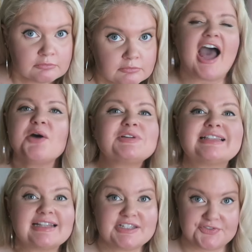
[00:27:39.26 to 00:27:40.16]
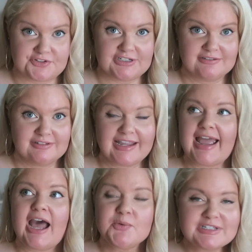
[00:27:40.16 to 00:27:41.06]
How is that different? Like,
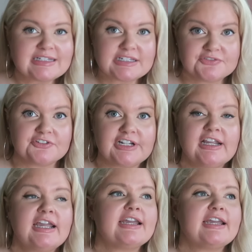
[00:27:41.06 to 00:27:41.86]
how is it different?